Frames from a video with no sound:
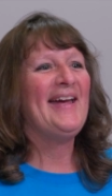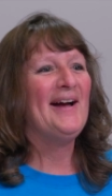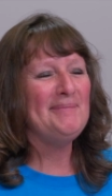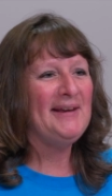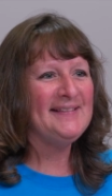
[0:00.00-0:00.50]

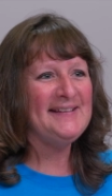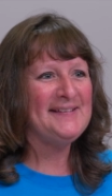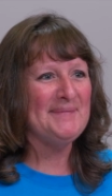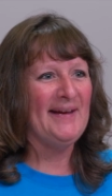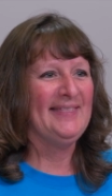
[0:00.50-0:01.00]
I'm Nancy
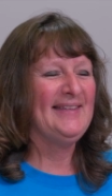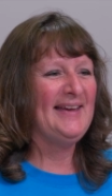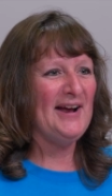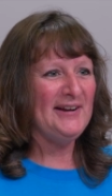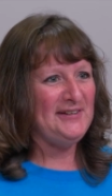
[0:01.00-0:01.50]
Smith,
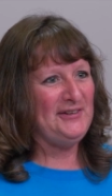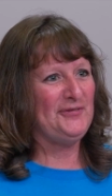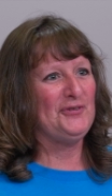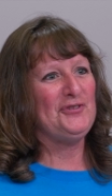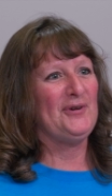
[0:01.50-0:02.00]
and I teach
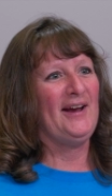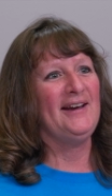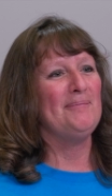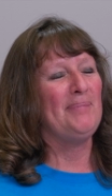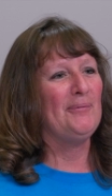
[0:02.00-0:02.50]
first grade
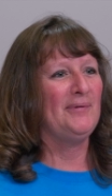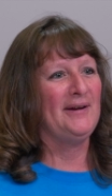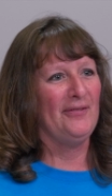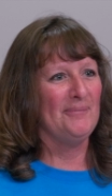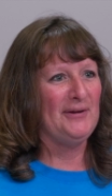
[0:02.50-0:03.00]
at Bentwood
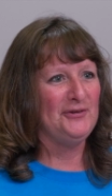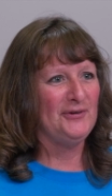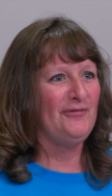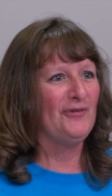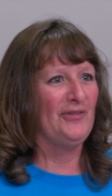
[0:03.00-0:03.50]

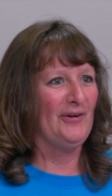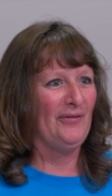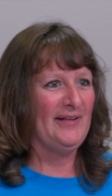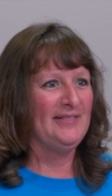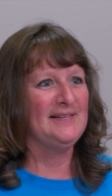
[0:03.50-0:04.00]
Elementary for the
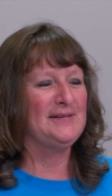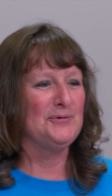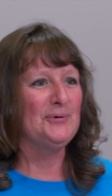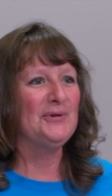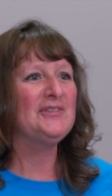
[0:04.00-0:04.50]
Olathe
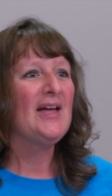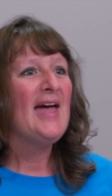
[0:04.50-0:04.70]
Schools,